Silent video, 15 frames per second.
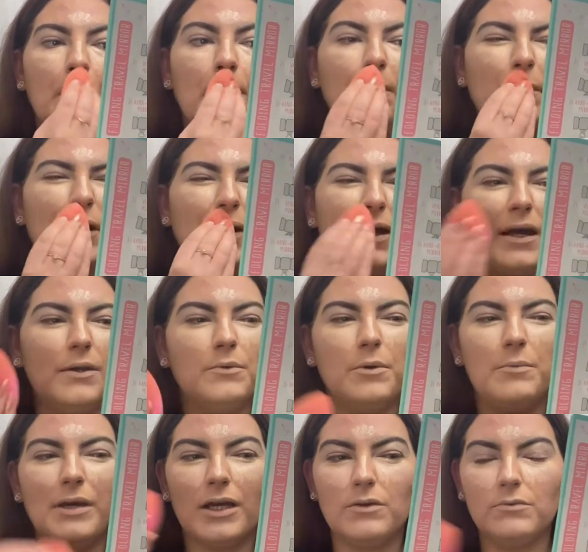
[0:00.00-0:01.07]
Again, with
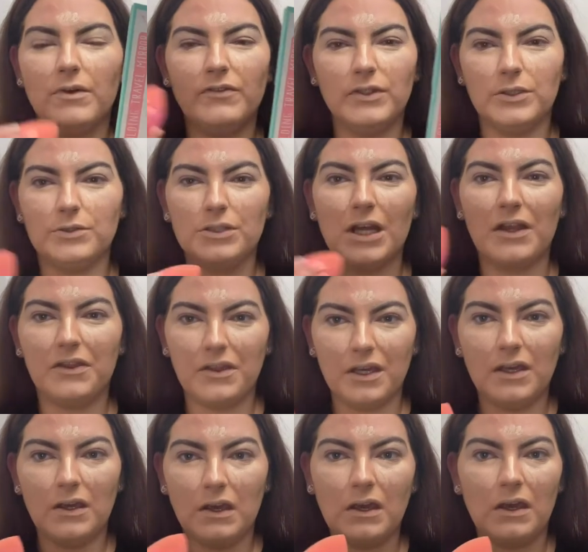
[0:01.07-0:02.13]
Makeup Revolution, I
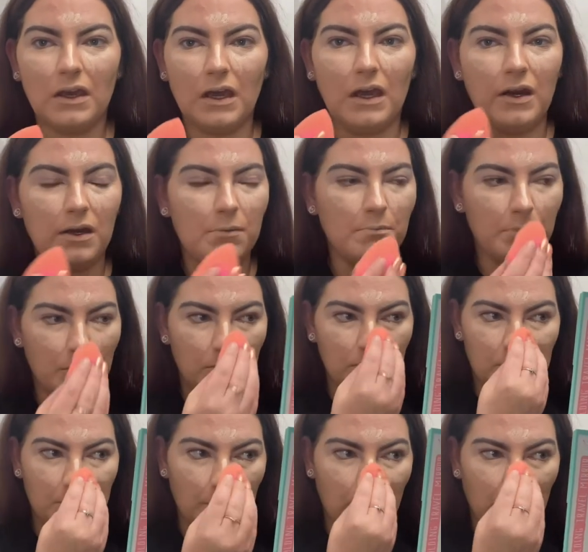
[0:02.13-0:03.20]
think you can get it in Boots,
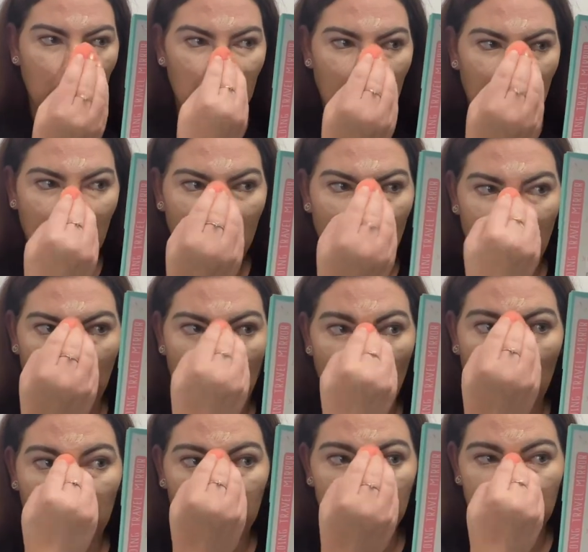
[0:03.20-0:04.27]
but I'm not
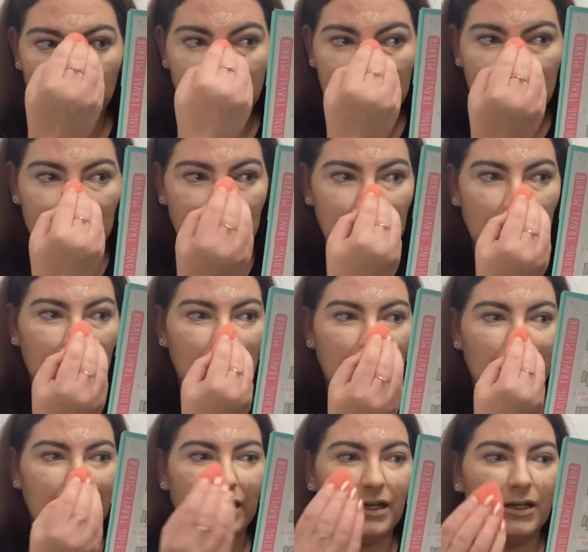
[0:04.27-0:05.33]
100% certain, and
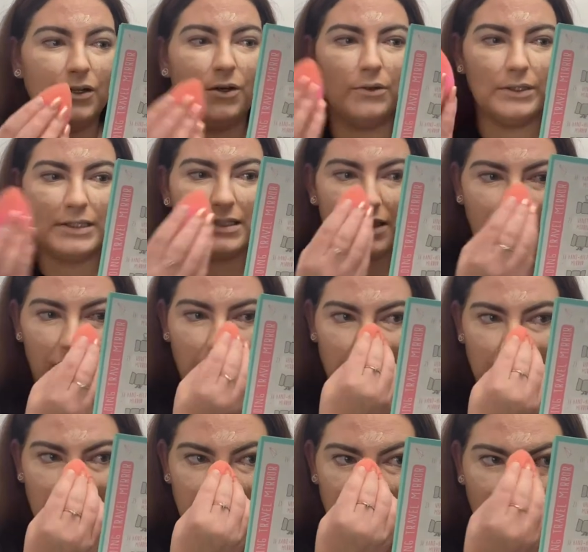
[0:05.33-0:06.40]
then I know it's definitely
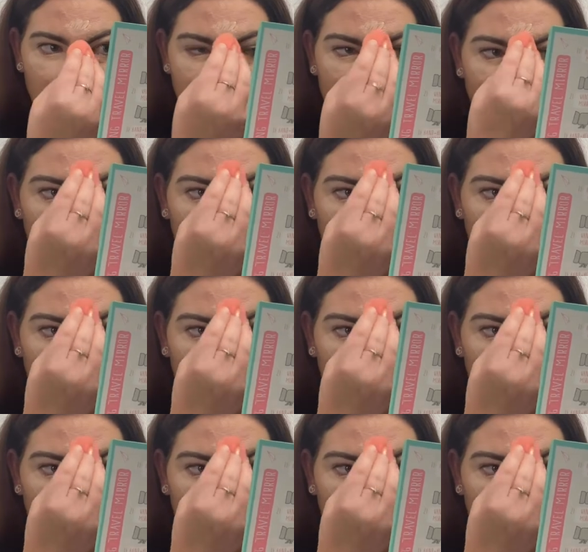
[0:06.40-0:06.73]
stocked on